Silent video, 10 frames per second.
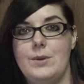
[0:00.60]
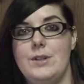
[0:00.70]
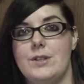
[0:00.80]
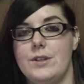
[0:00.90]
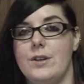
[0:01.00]

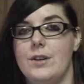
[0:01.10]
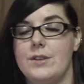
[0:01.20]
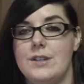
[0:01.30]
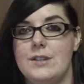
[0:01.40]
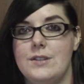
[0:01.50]
want to
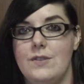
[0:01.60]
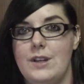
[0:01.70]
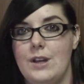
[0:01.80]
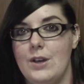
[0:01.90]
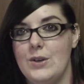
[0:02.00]
start this
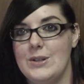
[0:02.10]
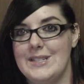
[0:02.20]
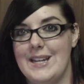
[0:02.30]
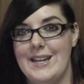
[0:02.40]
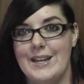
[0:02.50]
video
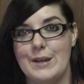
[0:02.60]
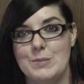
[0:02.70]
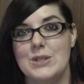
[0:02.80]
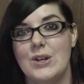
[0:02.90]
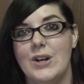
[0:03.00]
saying
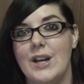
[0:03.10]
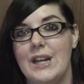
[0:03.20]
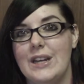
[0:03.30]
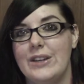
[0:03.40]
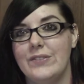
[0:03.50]
I'm sorry
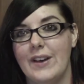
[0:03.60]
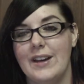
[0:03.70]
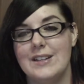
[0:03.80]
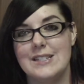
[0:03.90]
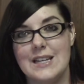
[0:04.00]
if
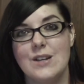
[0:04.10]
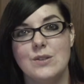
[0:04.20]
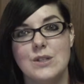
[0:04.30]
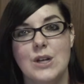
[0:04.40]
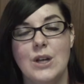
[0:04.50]
I
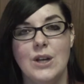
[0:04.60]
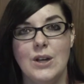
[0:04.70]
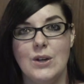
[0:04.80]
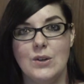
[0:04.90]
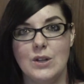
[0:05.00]
sound
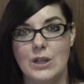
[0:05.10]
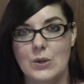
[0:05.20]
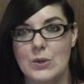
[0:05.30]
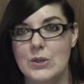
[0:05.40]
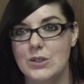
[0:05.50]
really
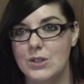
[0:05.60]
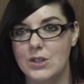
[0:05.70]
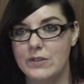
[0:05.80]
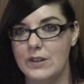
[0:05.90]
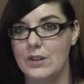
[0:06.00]
hoarse or
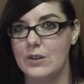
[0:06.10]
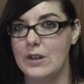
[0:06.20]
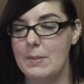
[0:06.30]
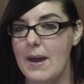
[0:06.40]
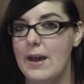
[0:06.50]
if I look
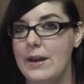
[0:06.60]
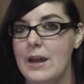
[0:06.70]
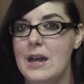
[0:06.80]
really bad,